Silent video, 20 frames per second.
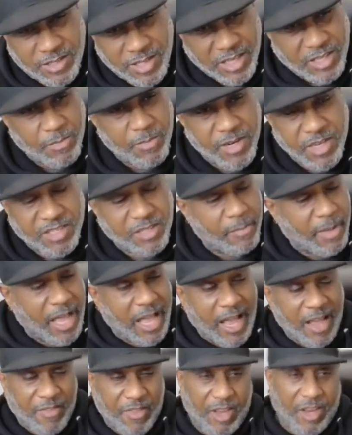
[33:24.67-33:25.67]
six minutes
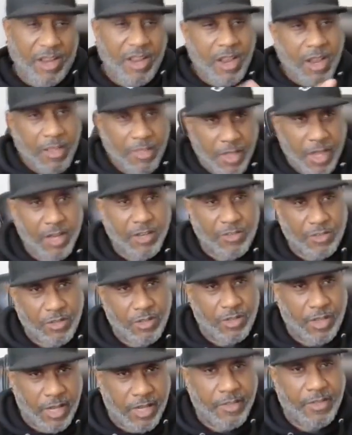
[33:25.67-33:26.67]
about how their their
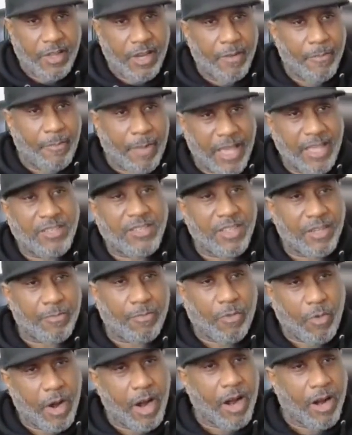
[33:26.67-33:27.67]
their, their
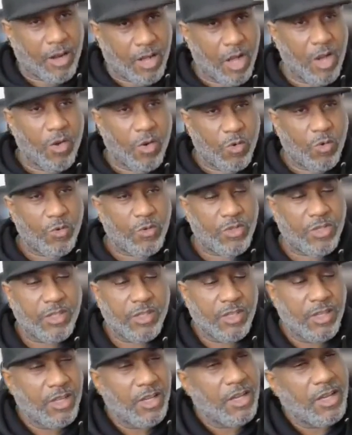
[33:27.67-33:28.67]
basic prayer goes,
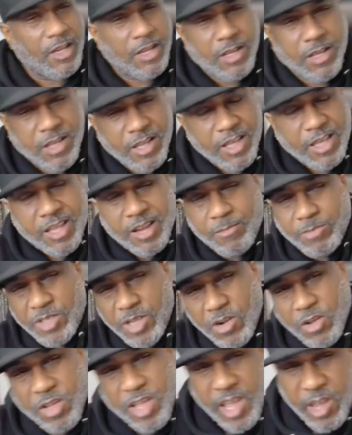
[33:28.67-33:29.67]
I'm
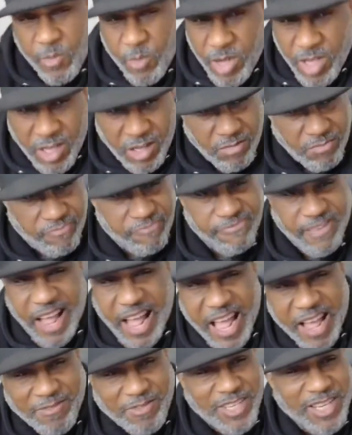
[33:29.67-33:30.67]
saying, okay, we
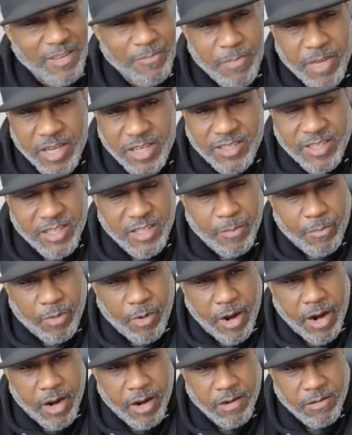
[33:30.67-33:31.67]
five ten minutes in the
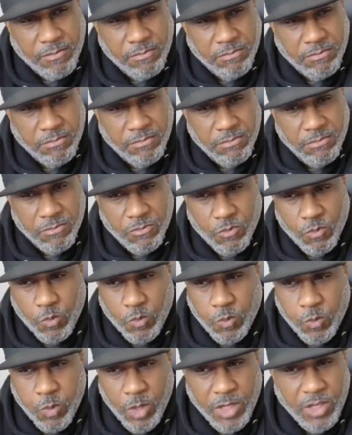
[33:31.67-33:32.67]
prayer.
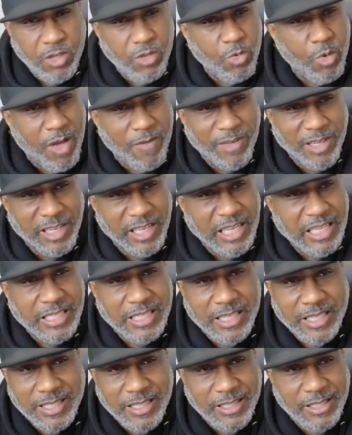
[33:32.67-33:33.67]
When do you ever
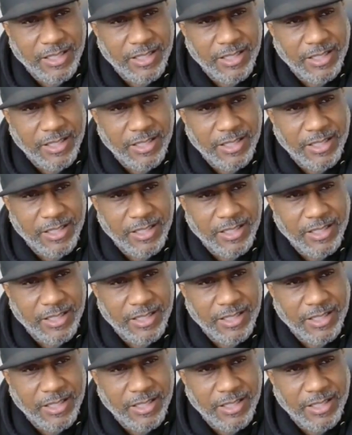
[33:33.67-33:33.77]
listen?